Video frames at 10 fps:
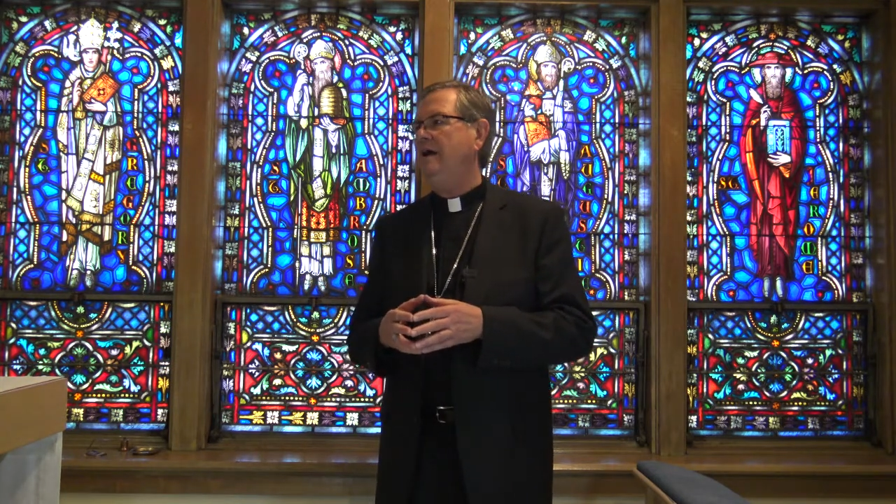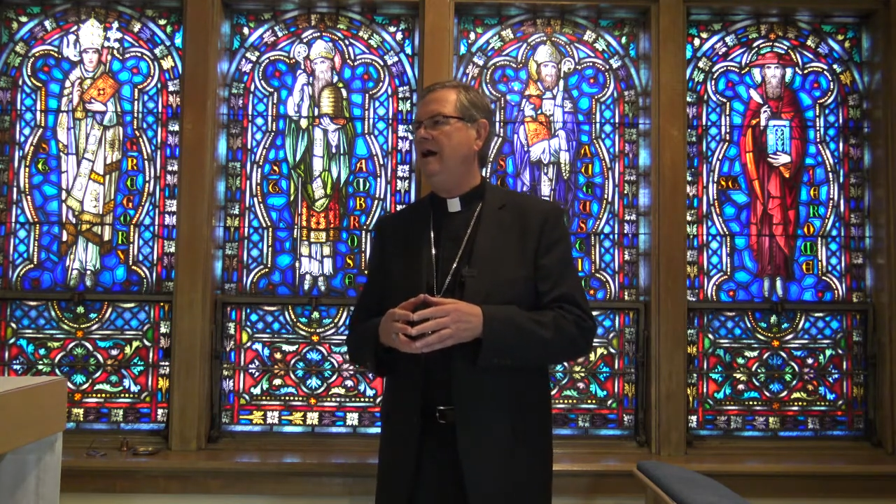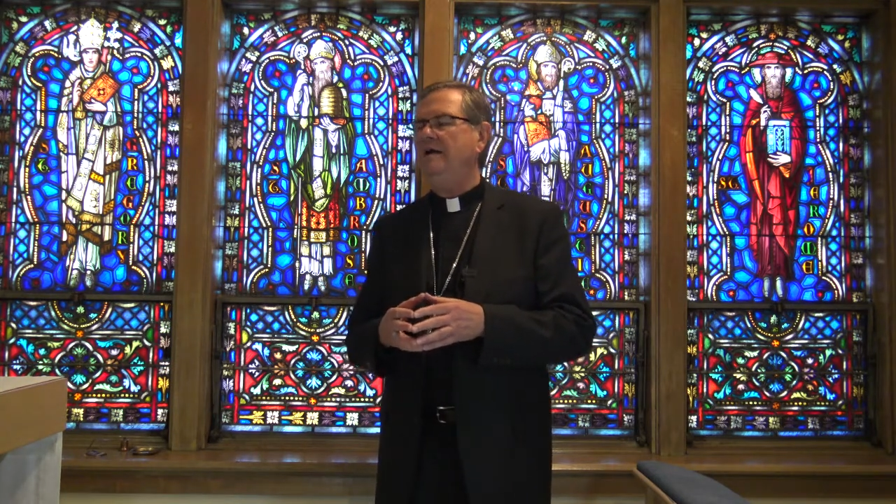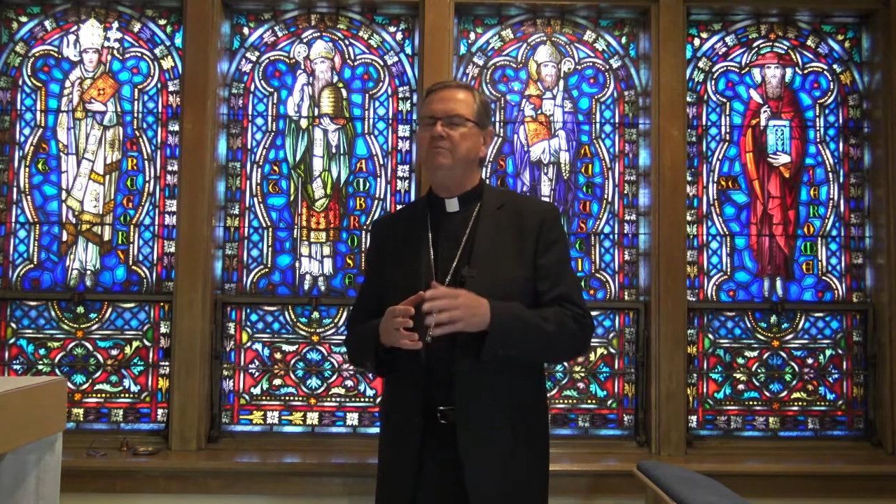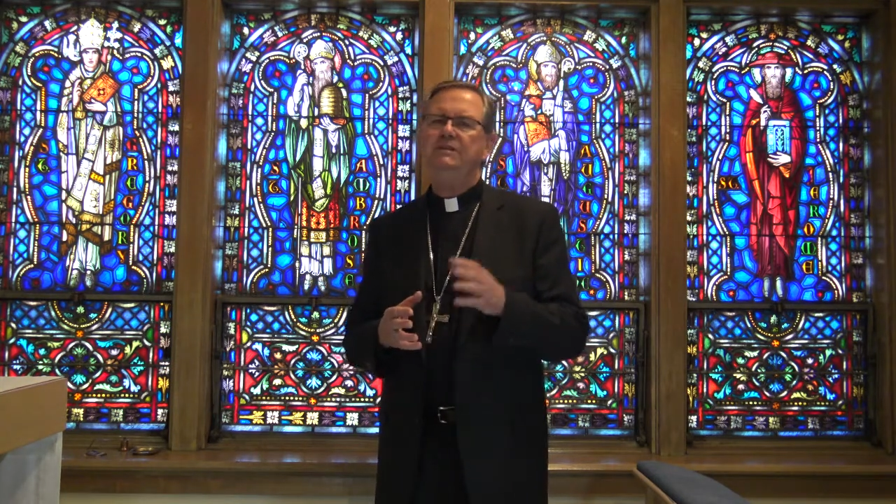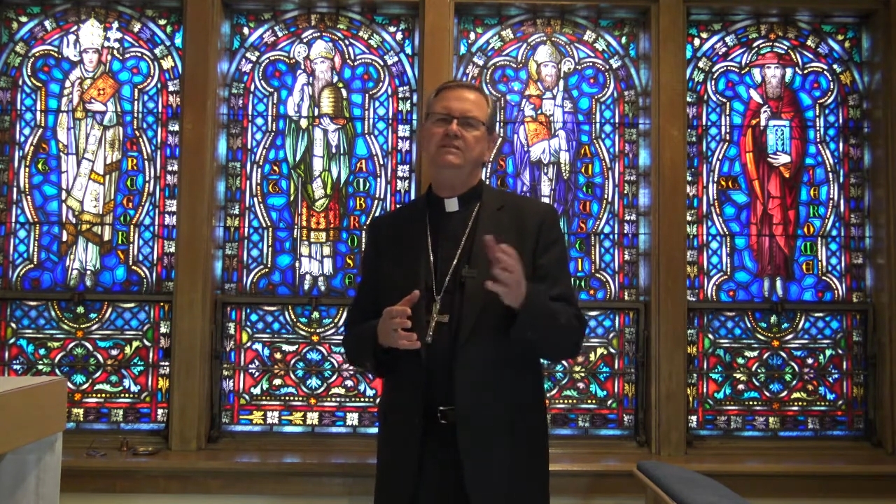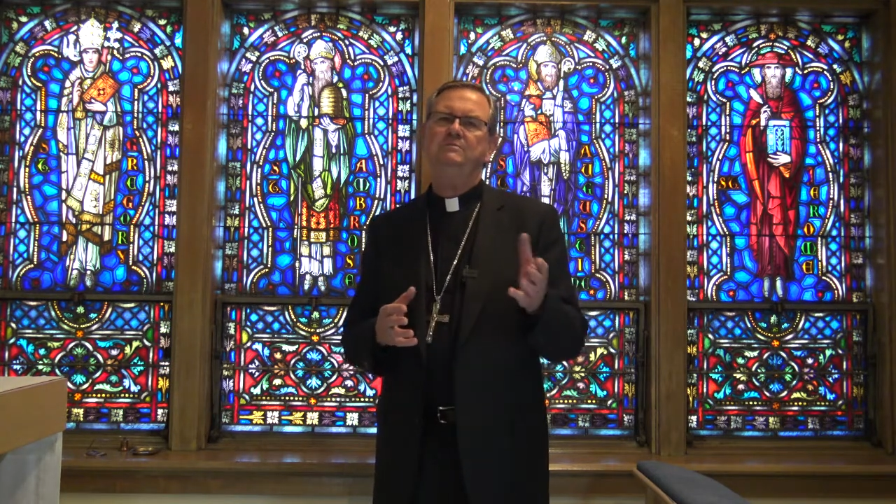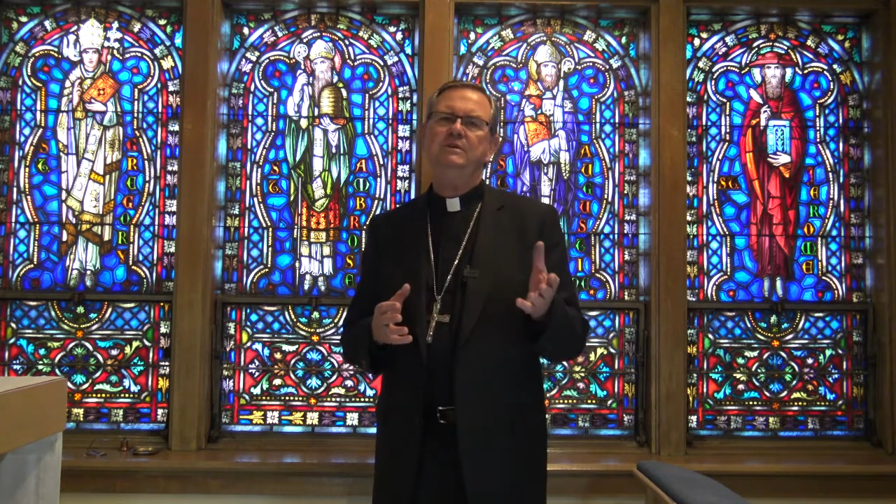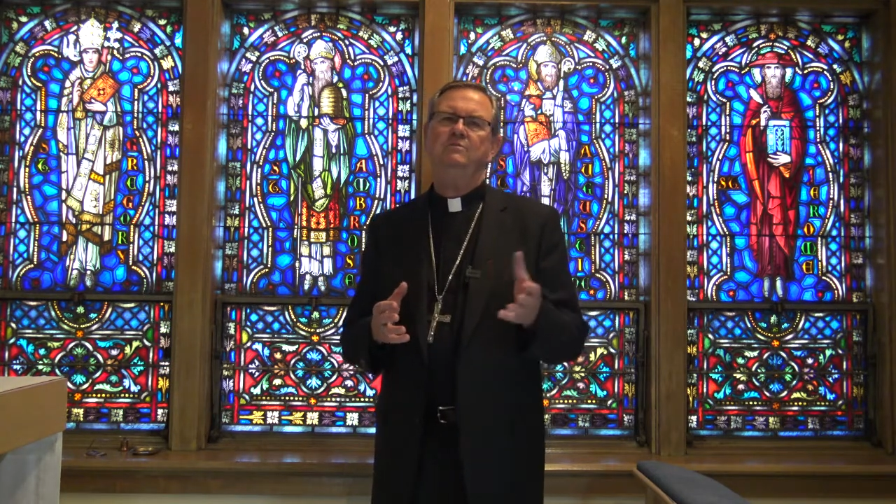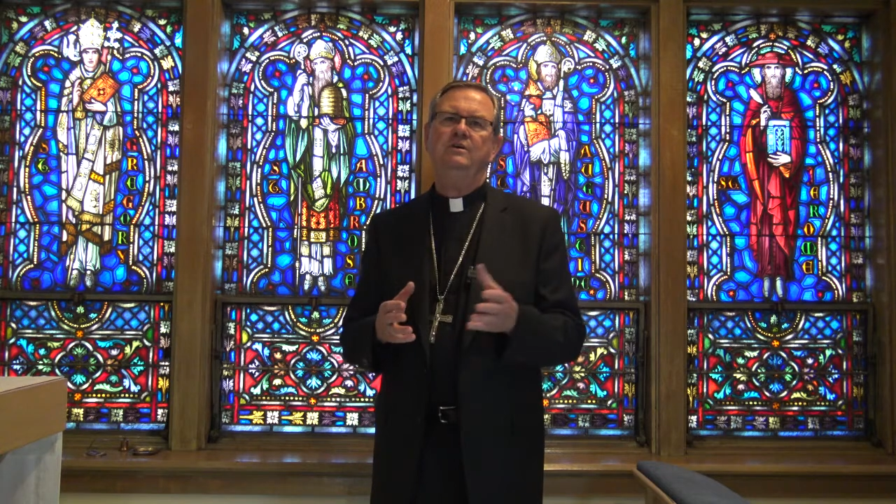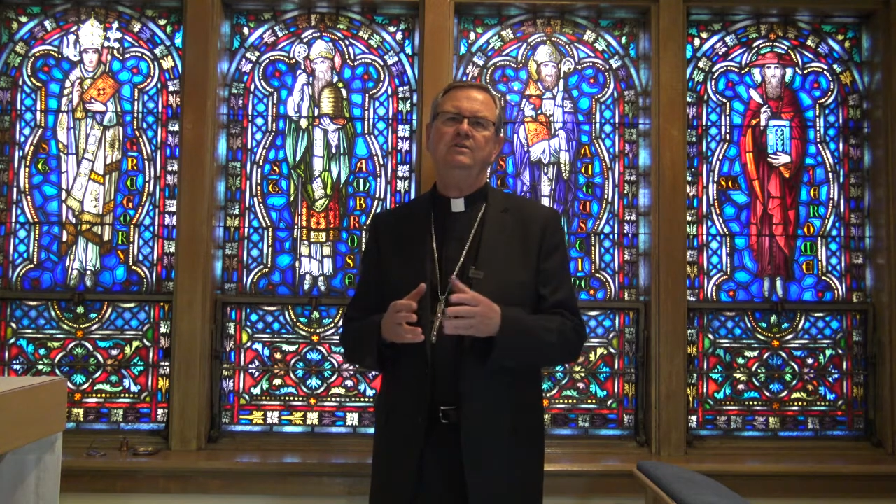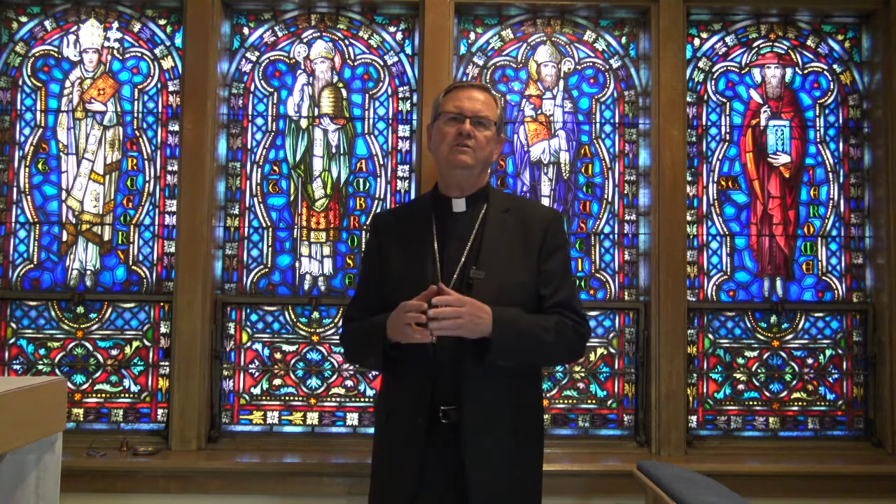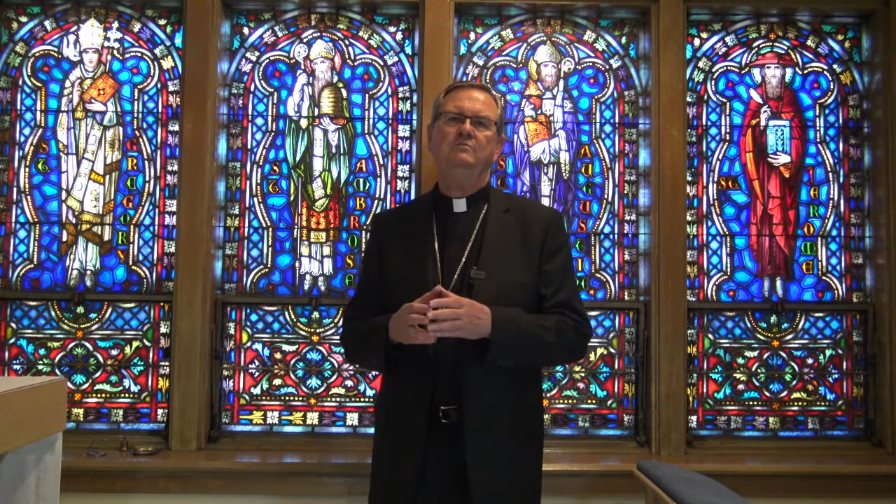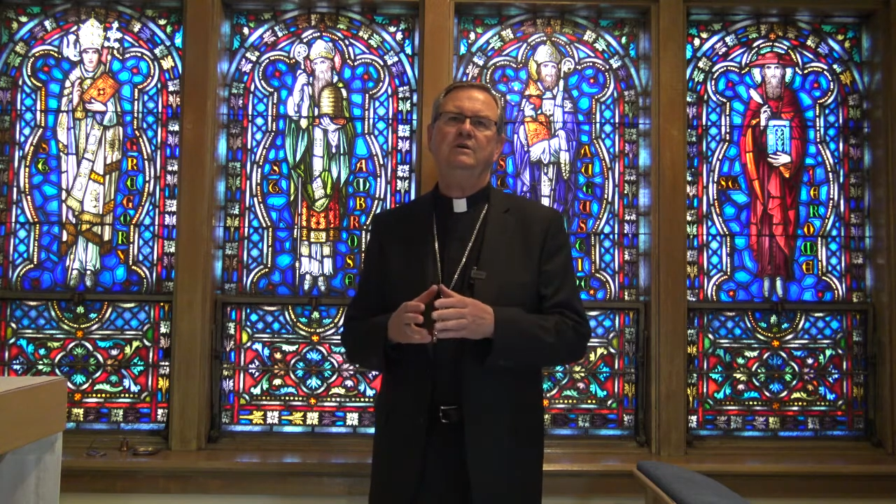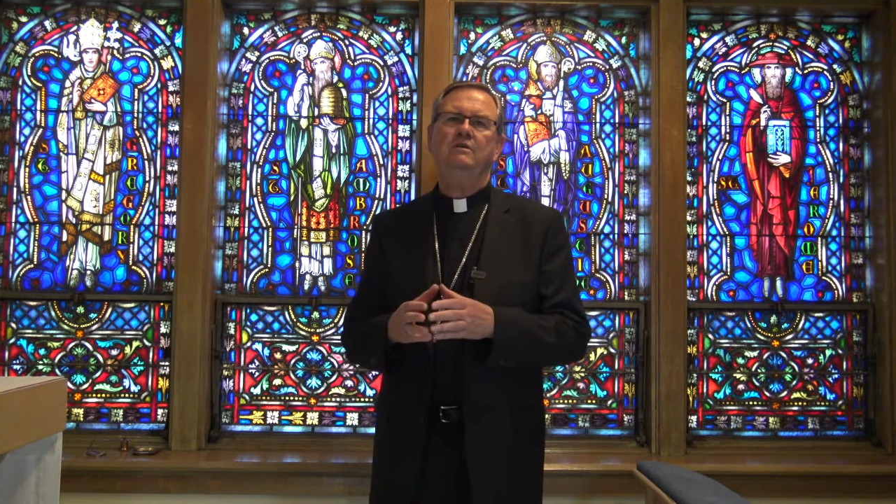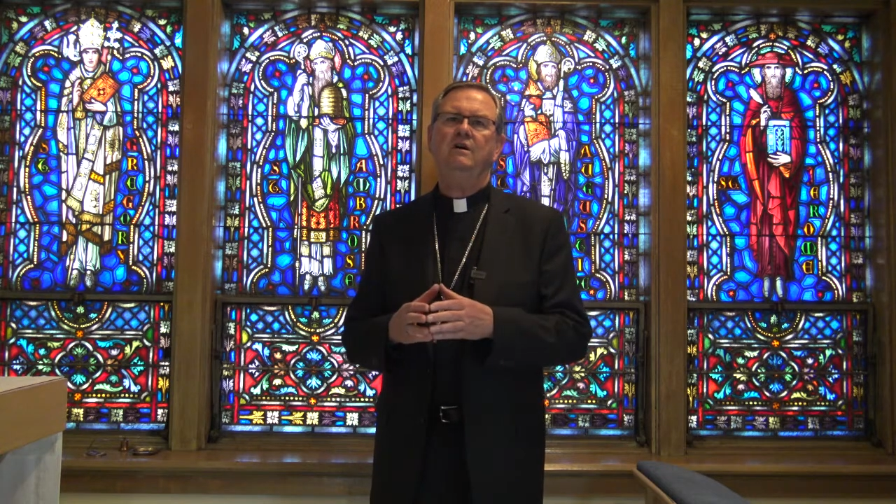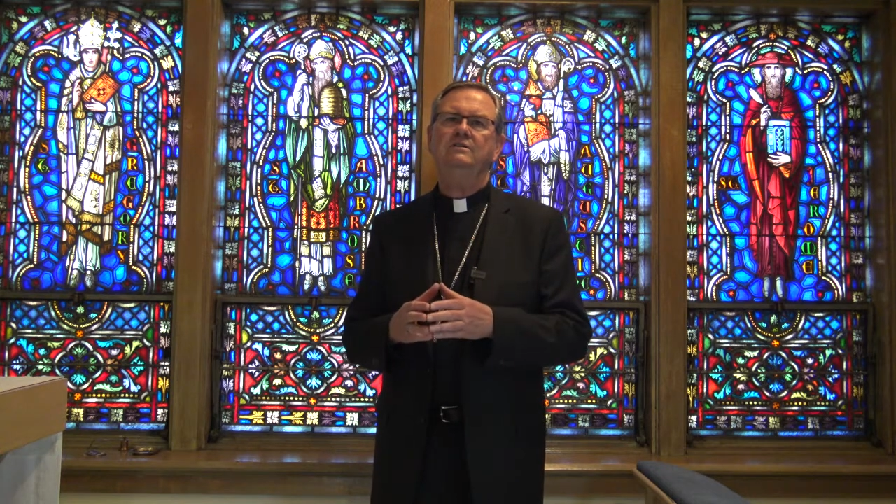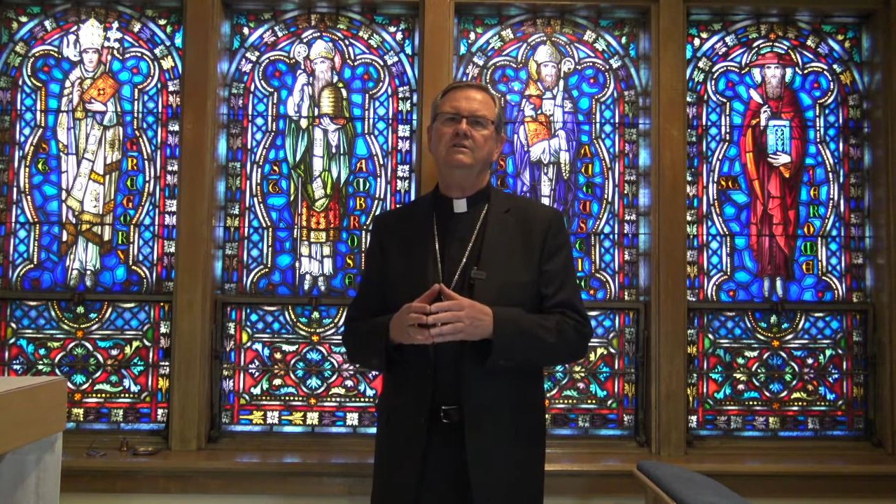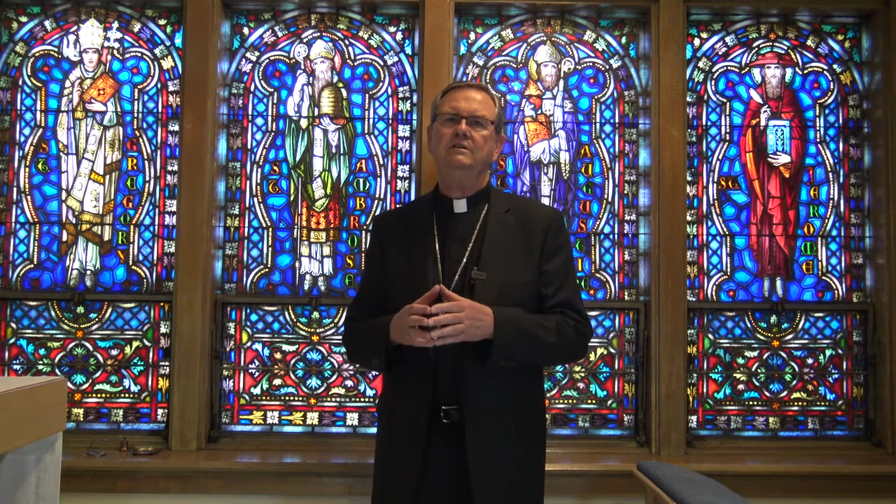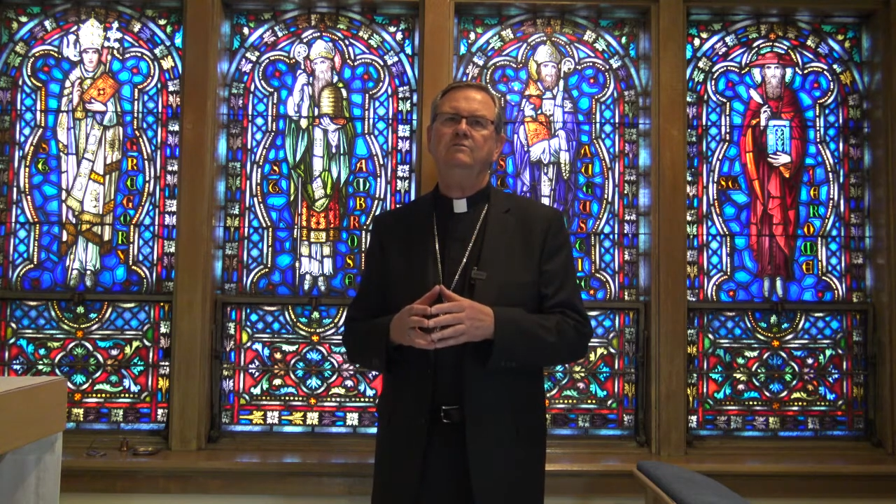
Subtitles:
I'm pleased to be with you because